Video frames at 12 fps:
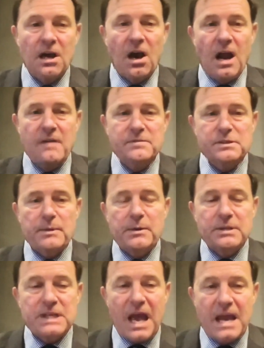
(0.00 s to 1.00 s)
I haven't
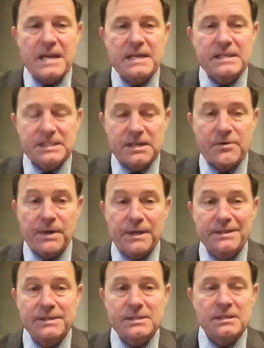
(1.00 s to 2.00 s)
spoken to any
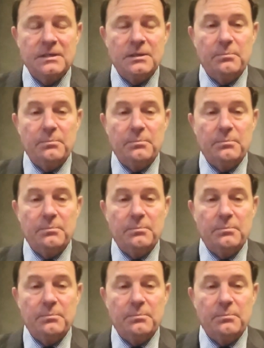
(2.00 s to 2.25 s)
Syrians,